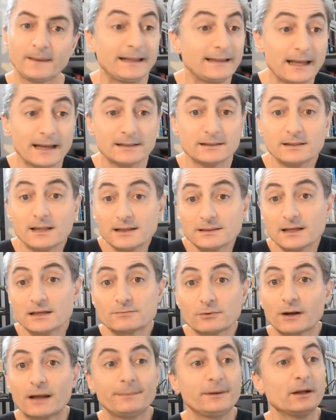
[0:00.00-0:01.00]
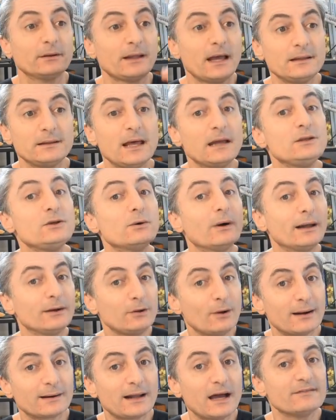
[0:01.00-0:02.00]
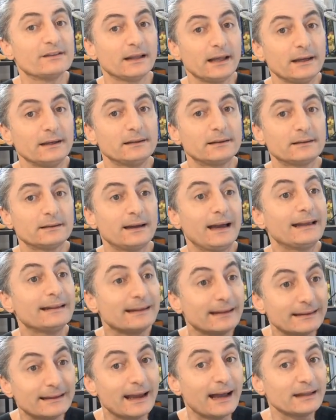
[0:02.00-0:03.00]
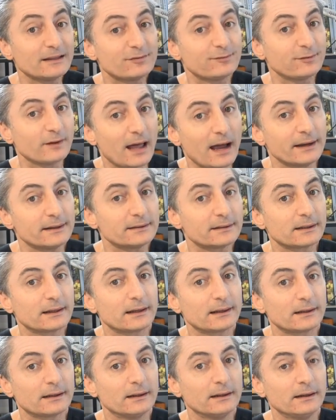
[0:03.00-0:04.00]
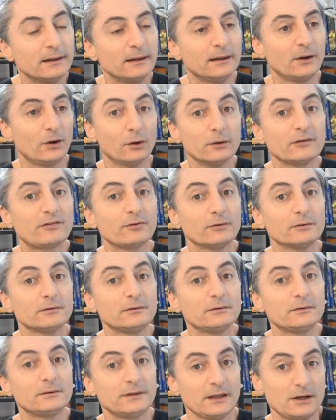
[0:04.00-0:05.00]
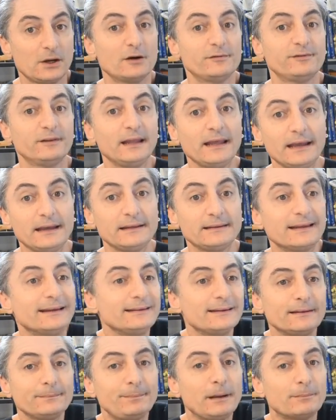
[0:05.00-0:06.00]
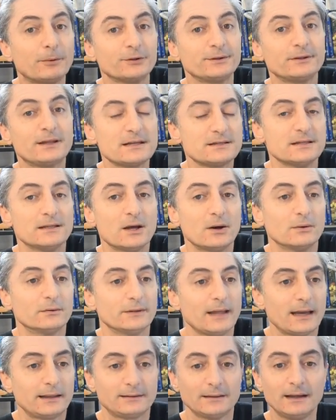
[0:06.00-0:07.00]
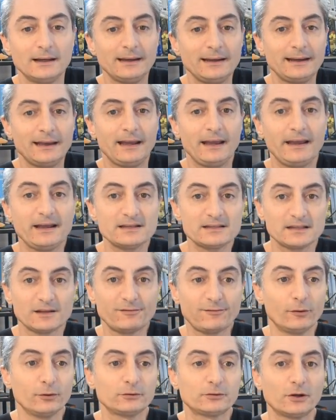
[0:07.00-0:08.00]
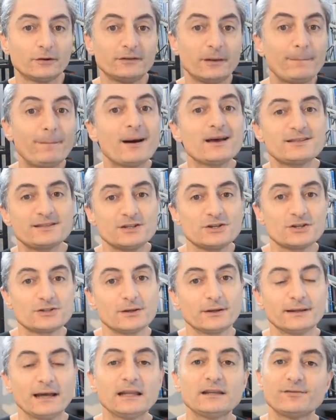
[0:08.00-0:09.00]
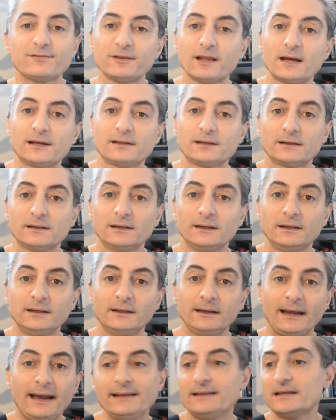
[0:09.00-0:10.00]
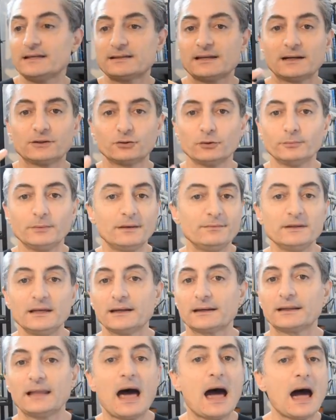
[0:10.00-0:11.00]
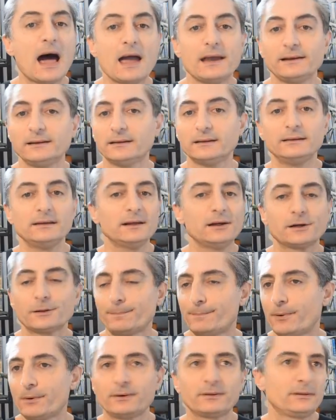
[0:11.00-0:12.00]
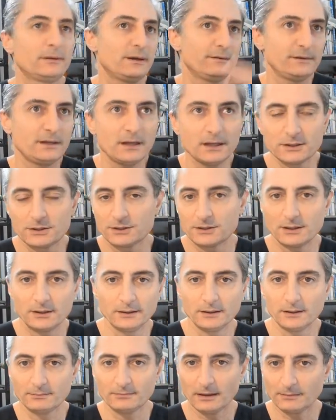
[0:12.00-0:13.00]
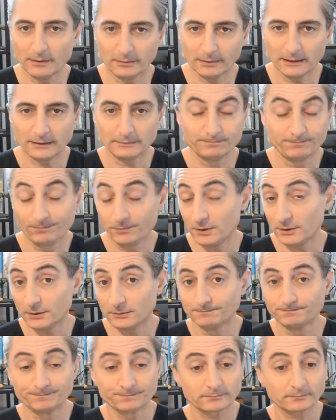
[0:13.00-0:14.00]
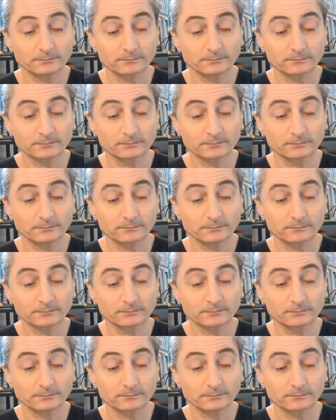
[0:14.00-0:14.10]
And that's what happened, you know, that you arrive late and the other flight also take off late. That people doesn't know that it's the fault of the passengers on the other flight. And they start to blame the airline, the airport, the aviation, blah, blah, blah, you know?